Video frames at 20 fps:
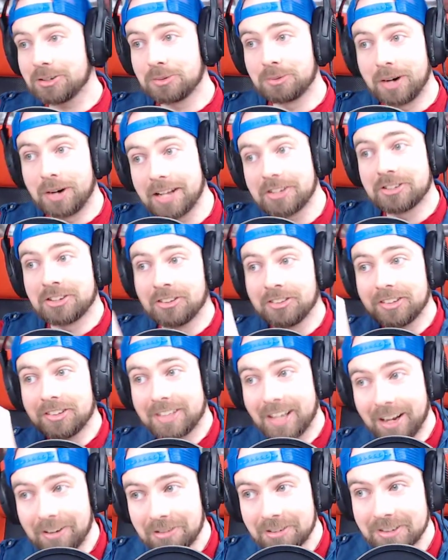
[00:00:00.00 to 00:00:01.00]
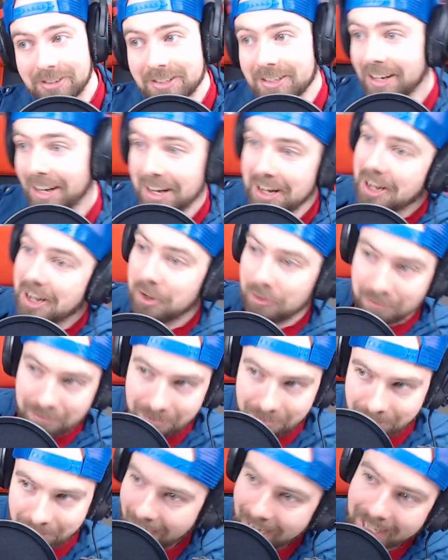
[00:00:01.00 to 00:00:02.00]
writes on the text,
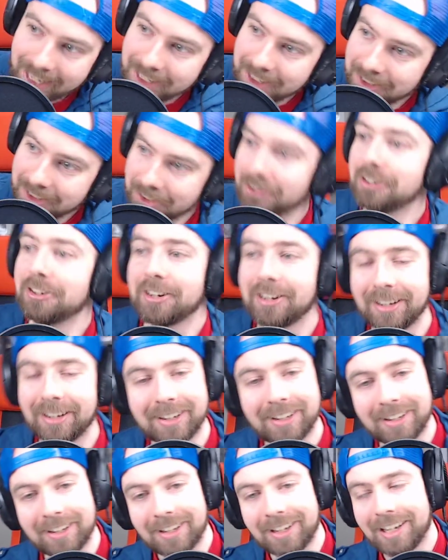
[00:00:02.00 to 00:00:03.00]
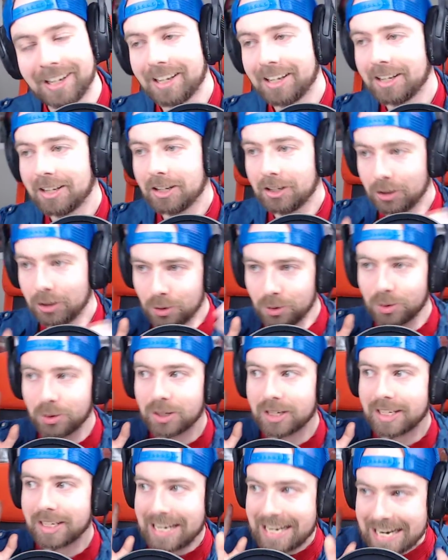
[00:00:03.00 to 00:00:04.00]
failure. You
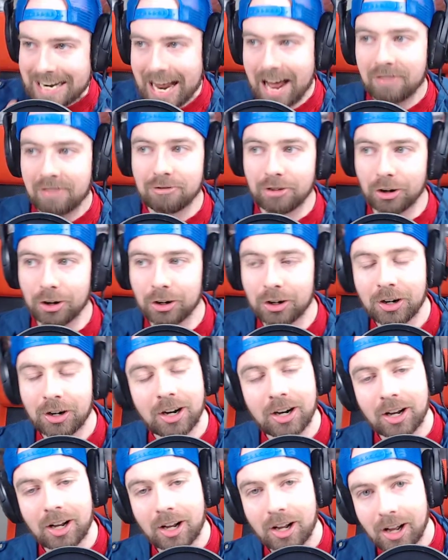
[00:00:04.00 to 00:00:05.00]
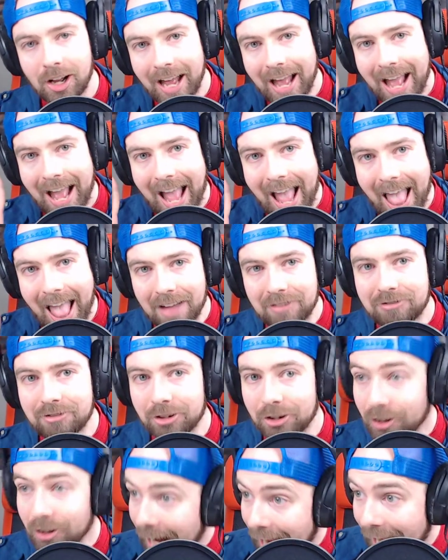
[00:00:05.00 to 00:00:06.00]
never,
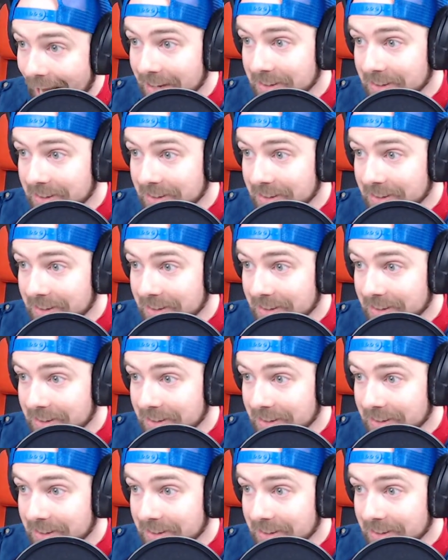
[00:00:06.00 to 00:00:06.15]
ever, as